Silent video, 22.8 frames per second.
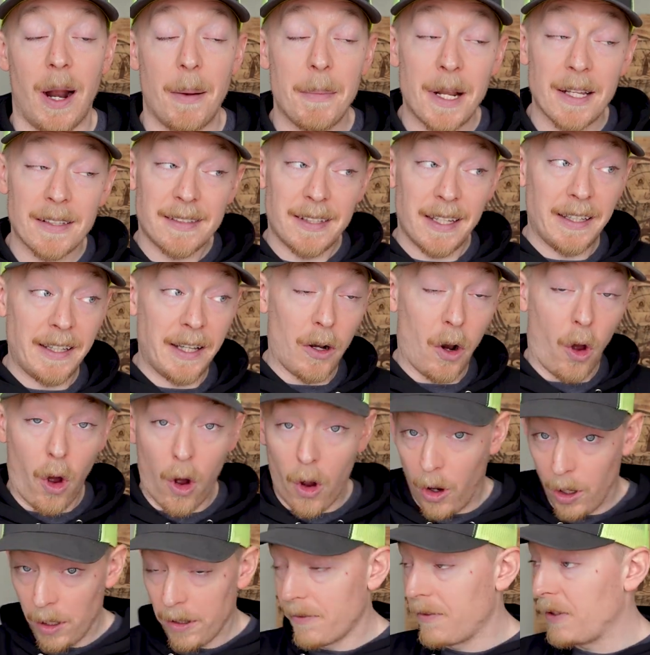I'm not saying that
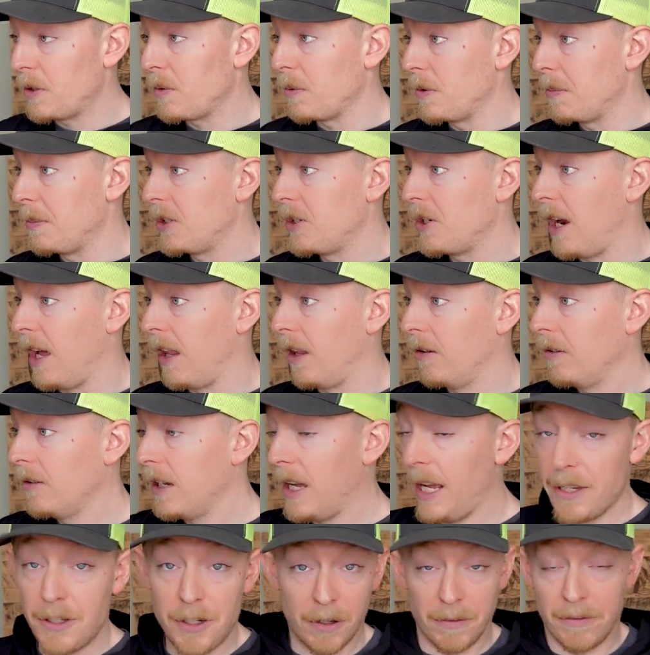all the fish will be shallow
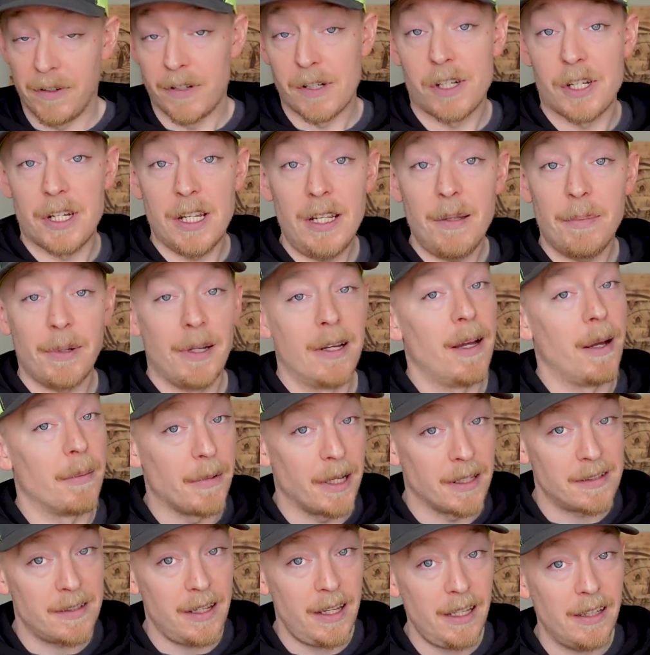and don't fish deep. I'm
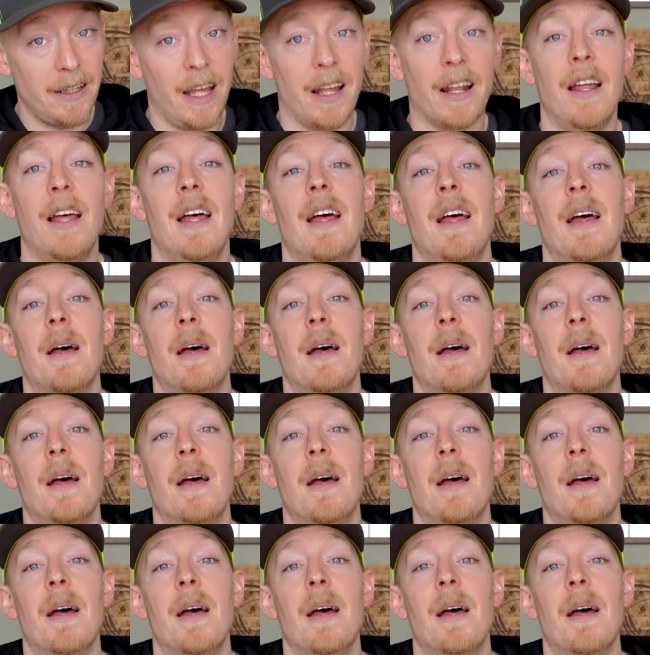not saying that.